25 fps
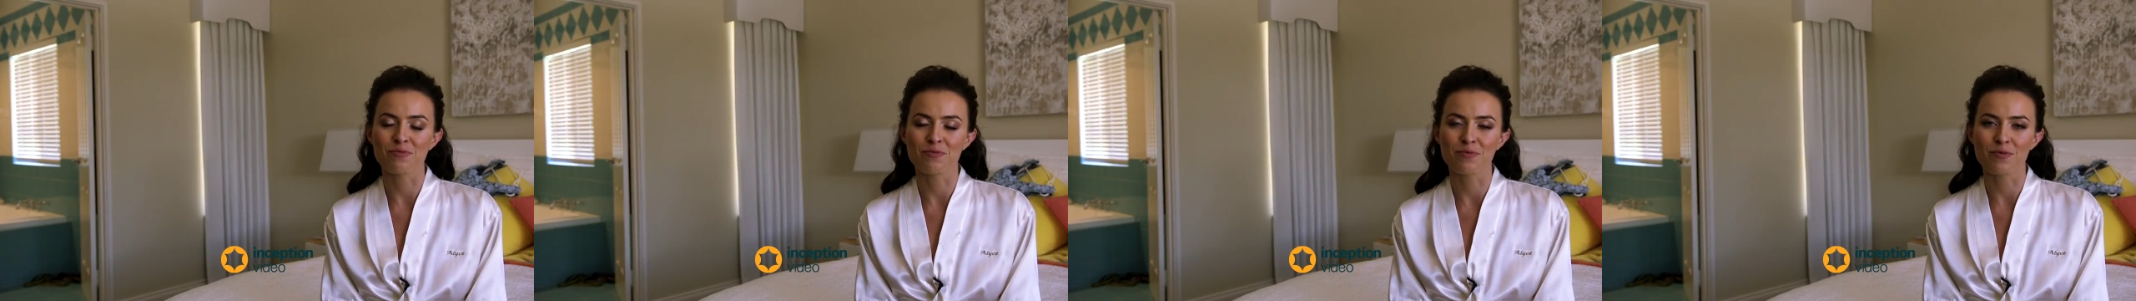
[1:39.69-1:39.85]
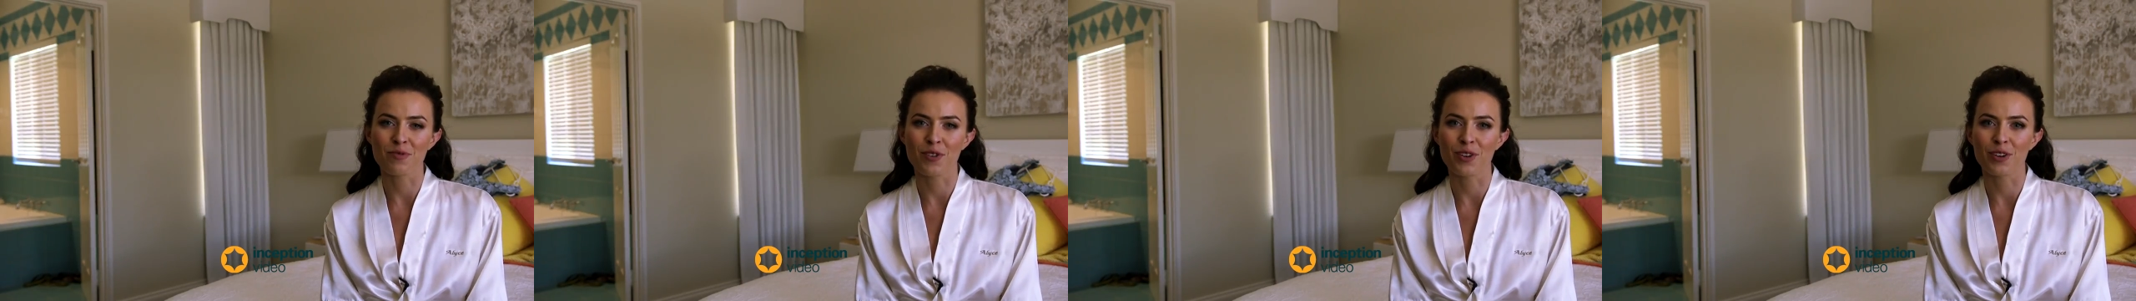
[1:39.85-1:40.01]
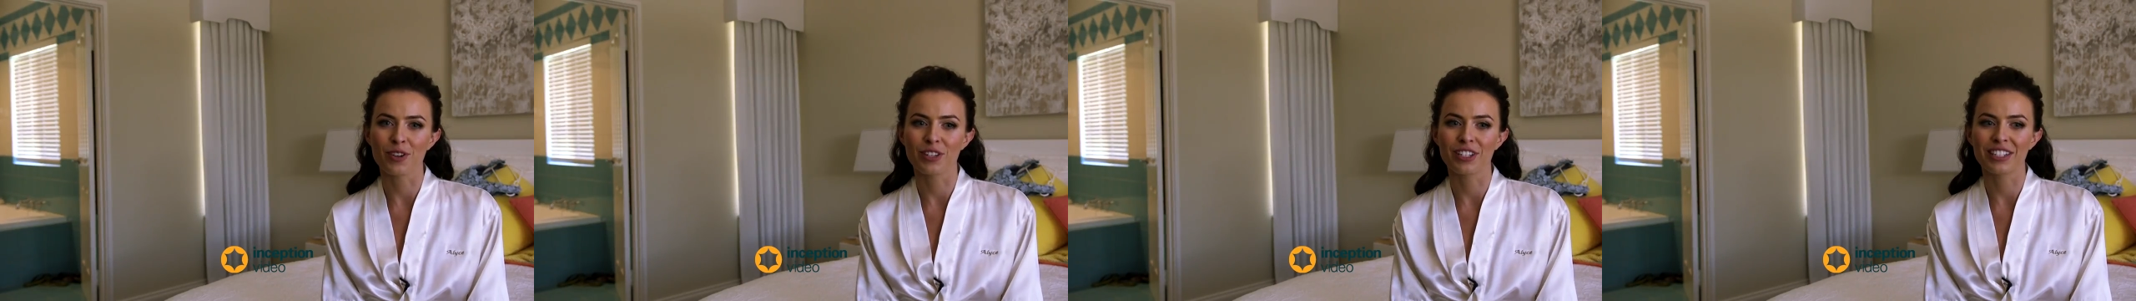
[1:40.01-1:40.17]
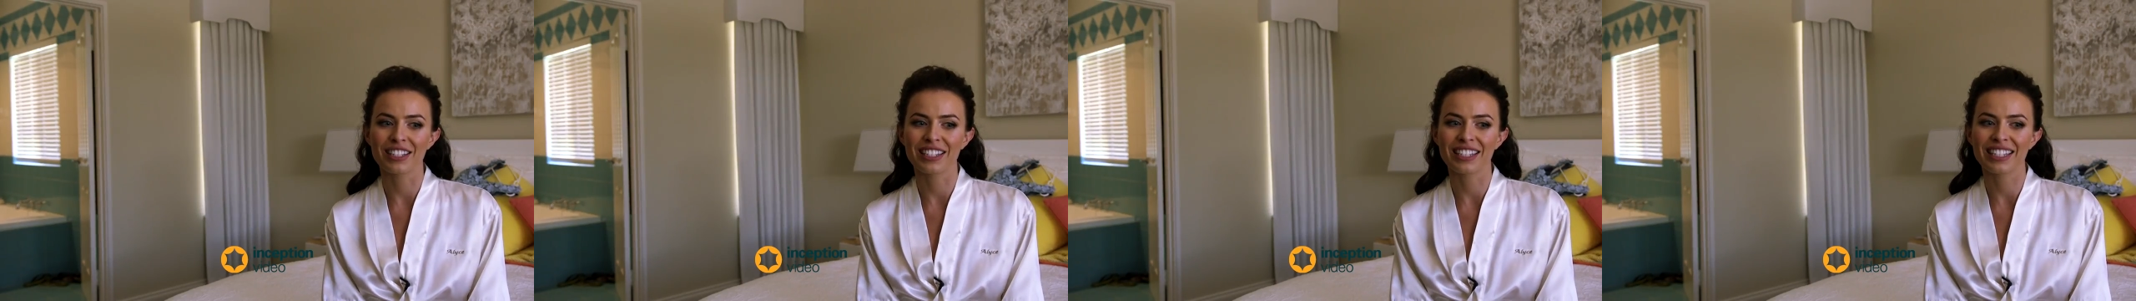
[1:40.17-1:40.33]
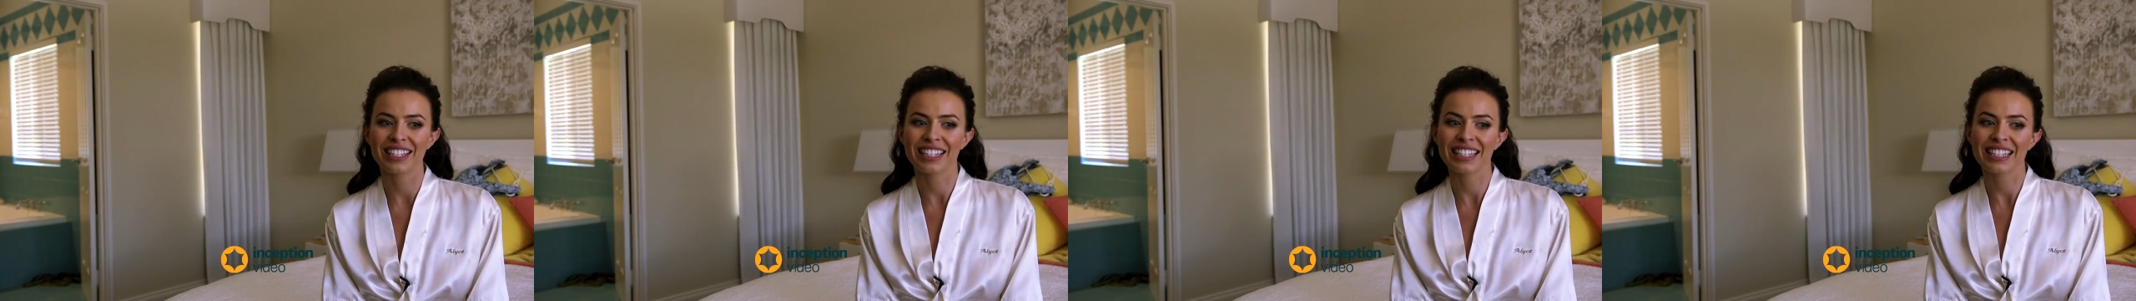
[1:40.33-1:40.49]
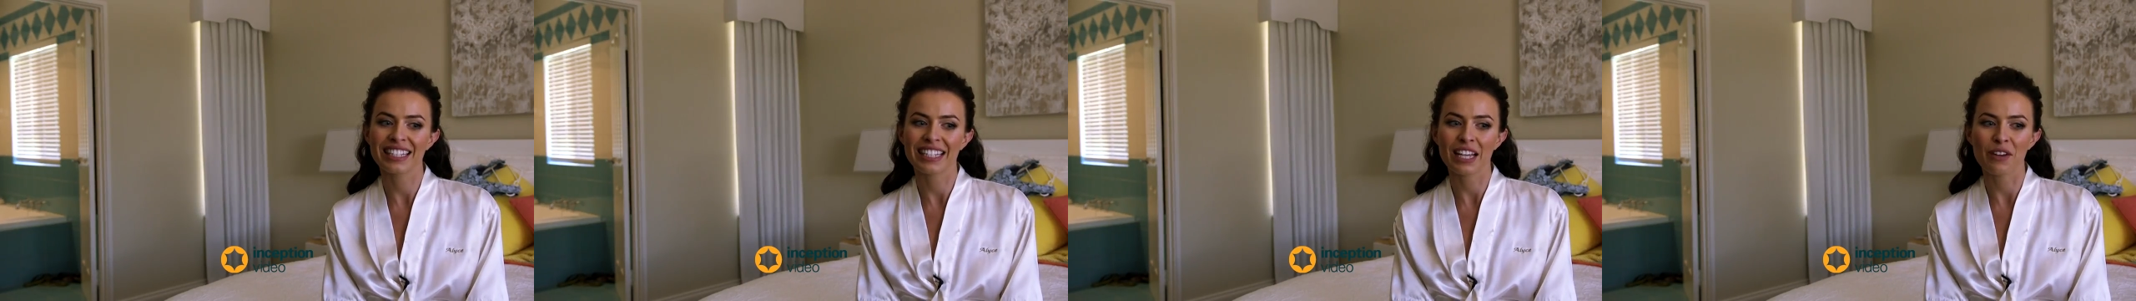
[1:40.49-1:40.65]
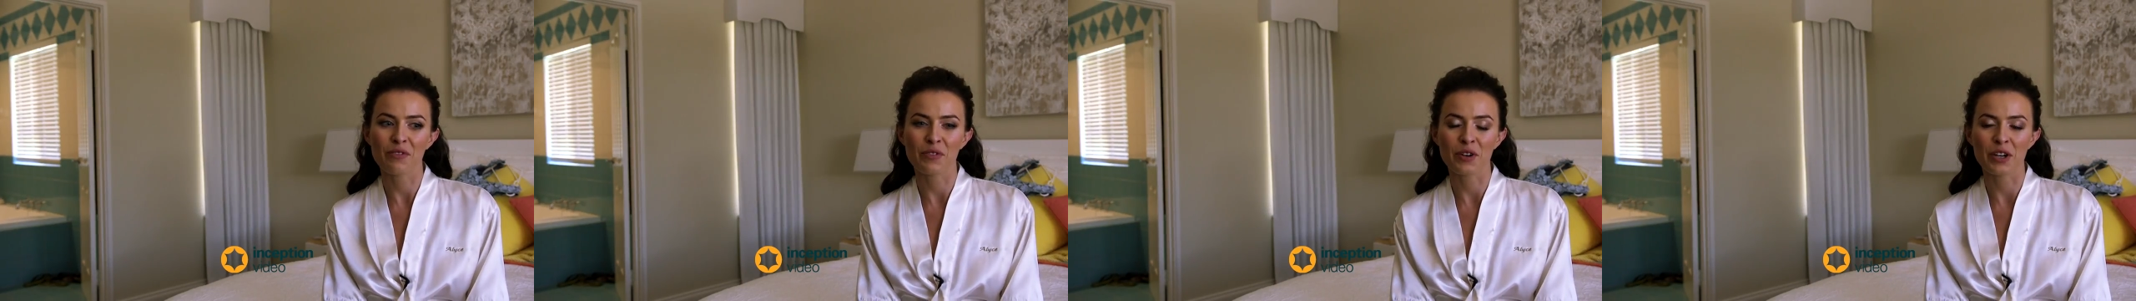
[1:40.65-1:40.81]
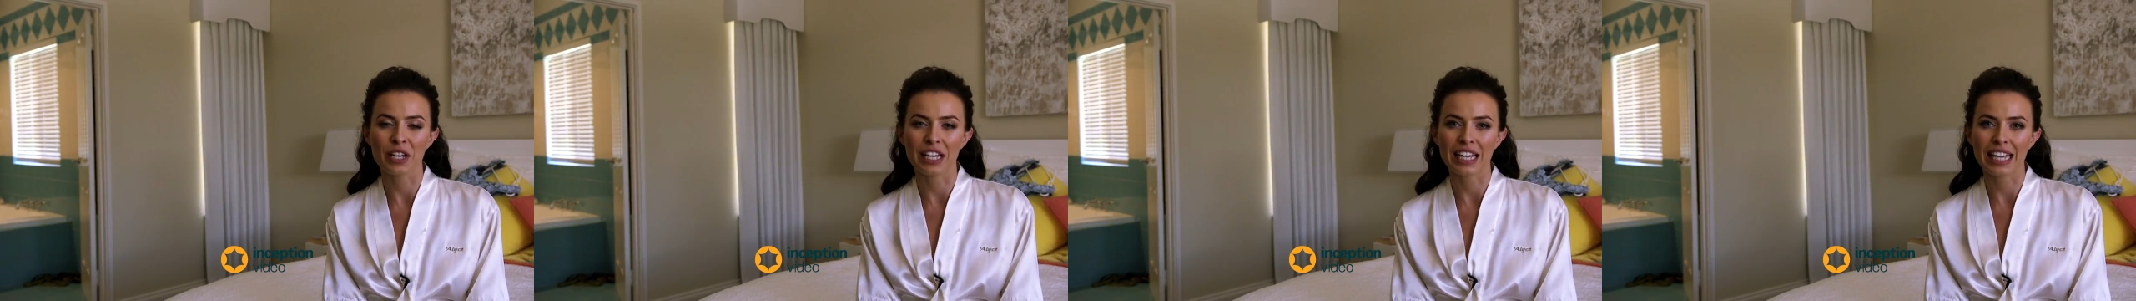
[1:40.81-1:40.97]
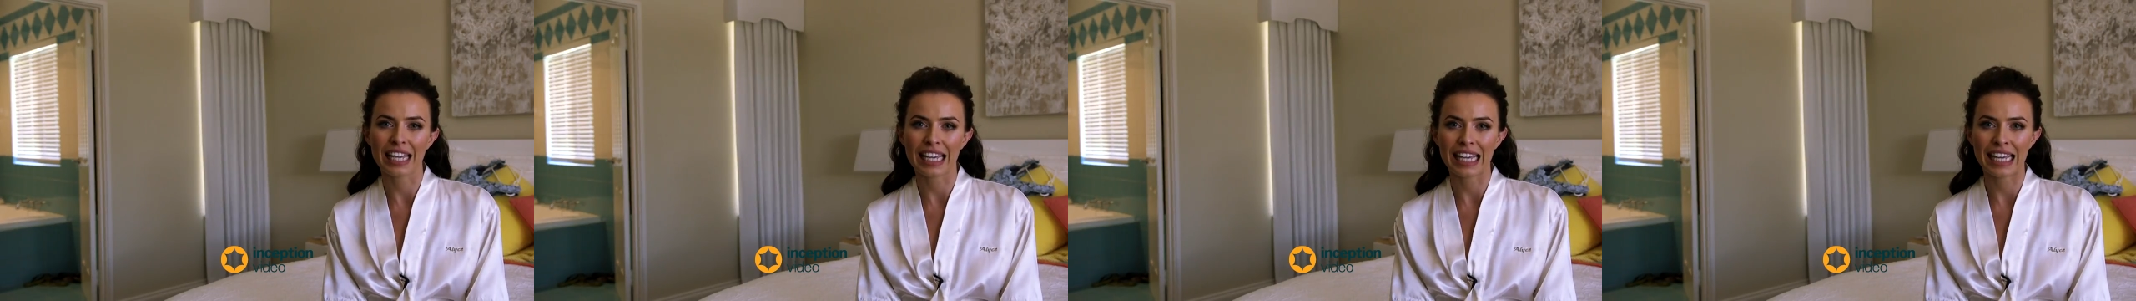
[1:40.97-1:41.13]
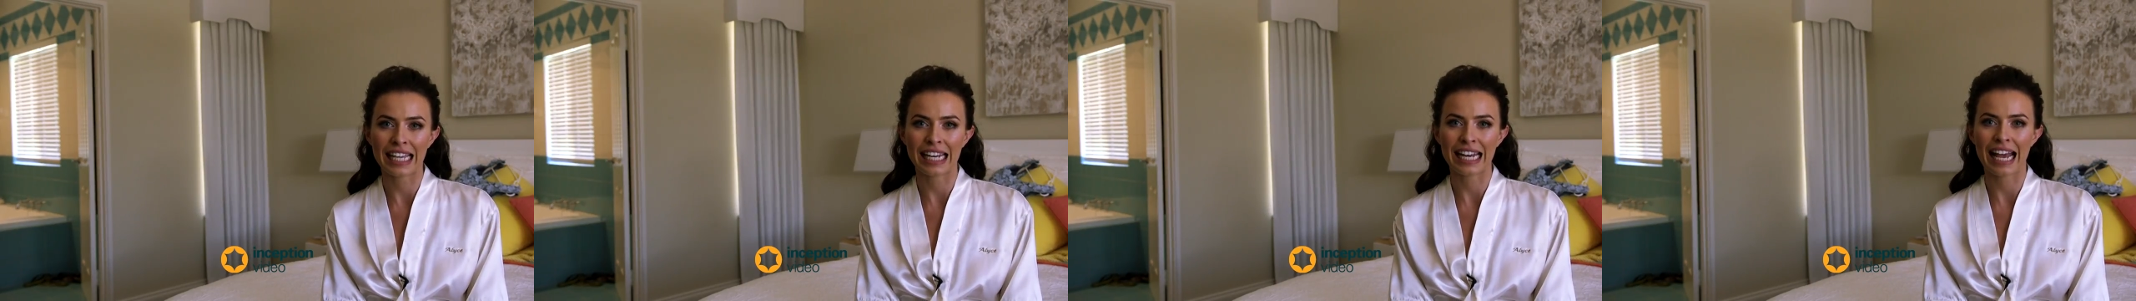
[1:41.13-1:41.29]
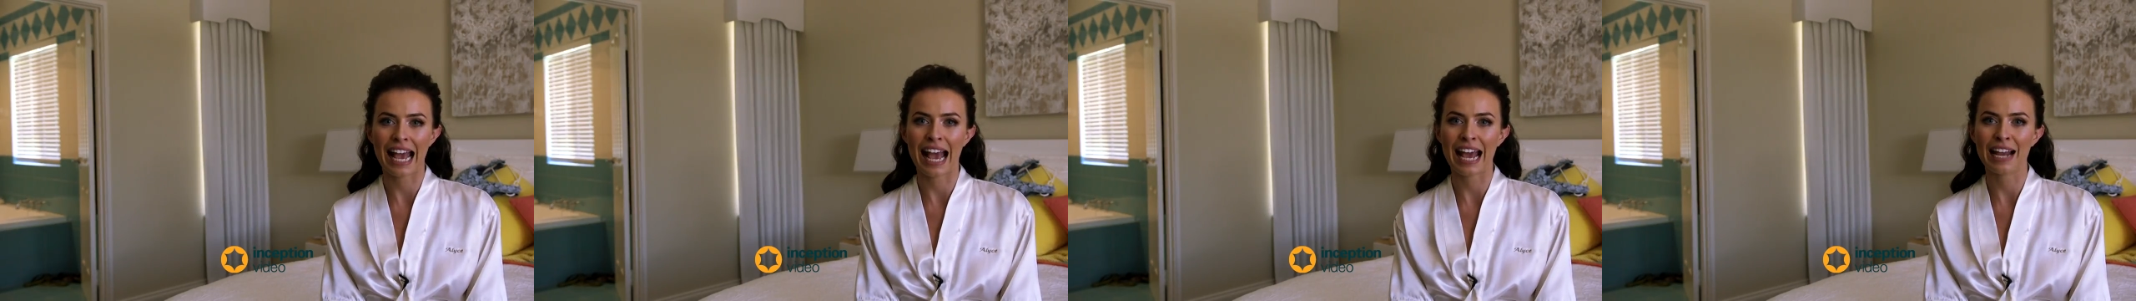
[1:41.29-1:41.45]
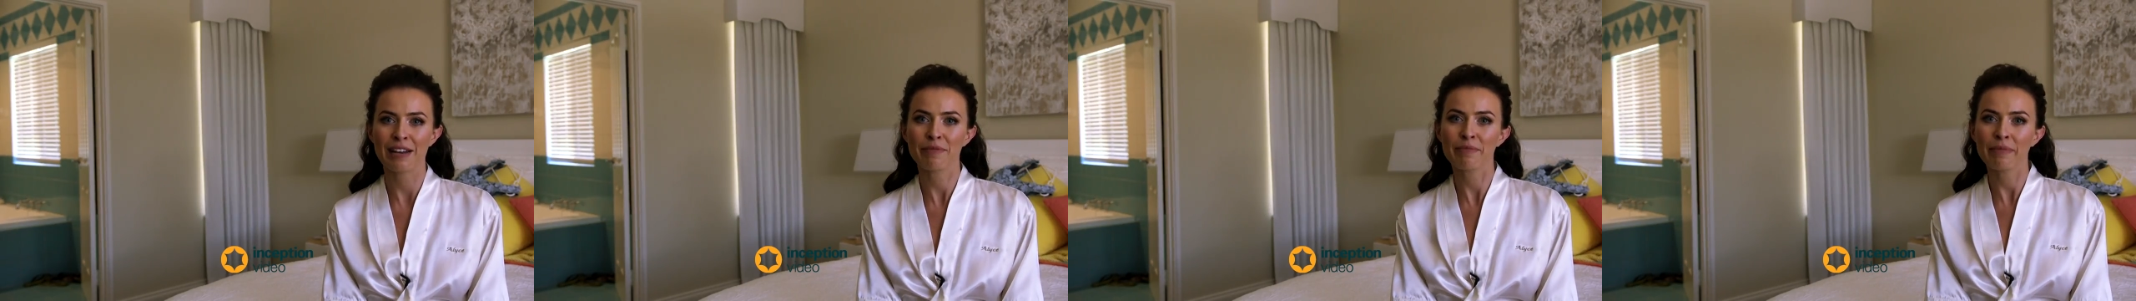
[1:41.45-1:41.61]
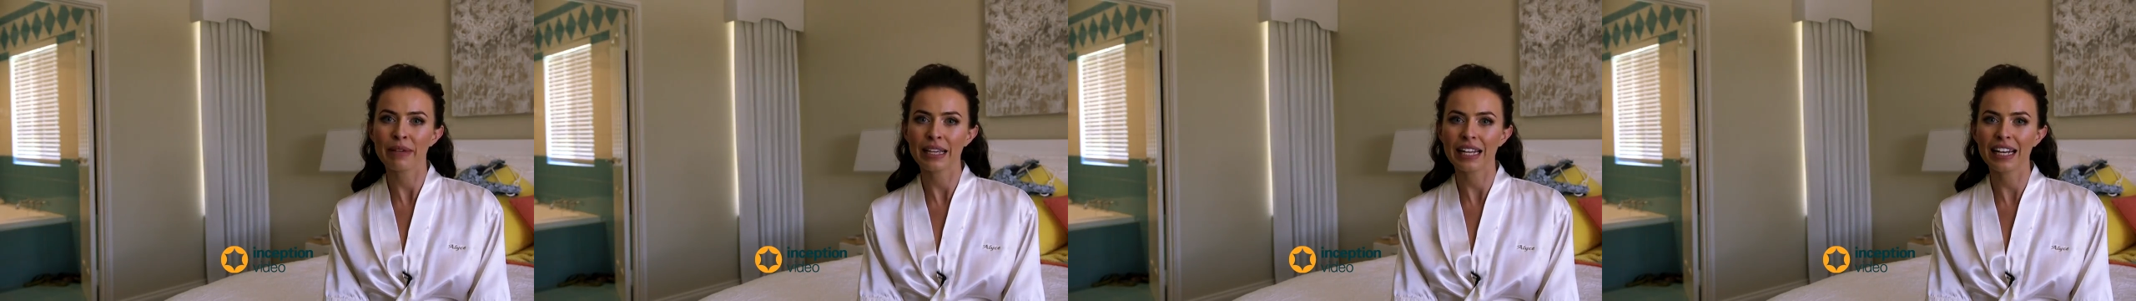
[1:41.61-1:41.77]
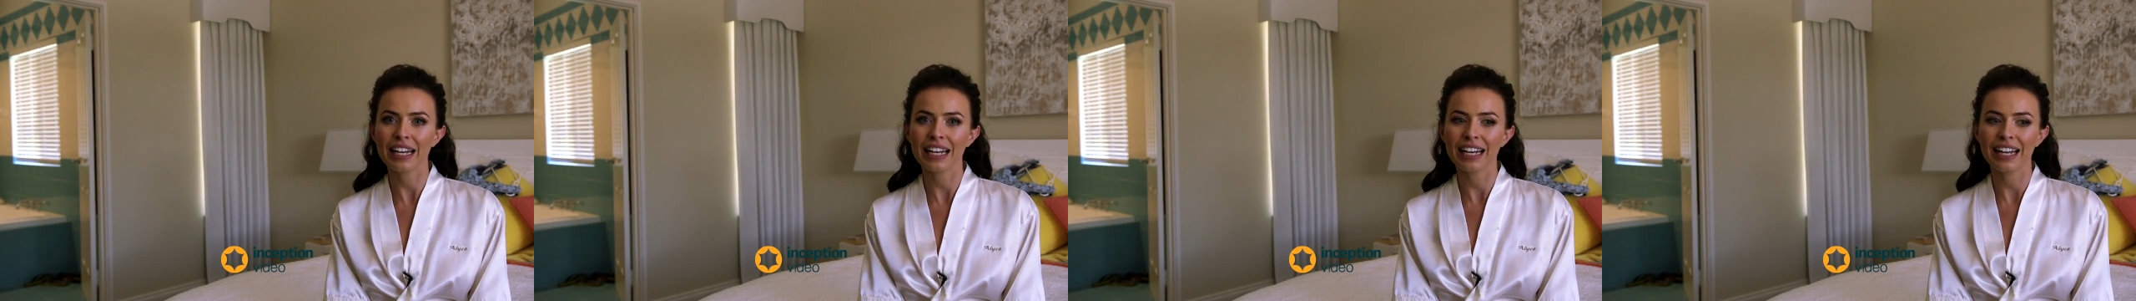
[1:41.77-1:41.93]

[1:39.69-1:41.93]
was working in admin.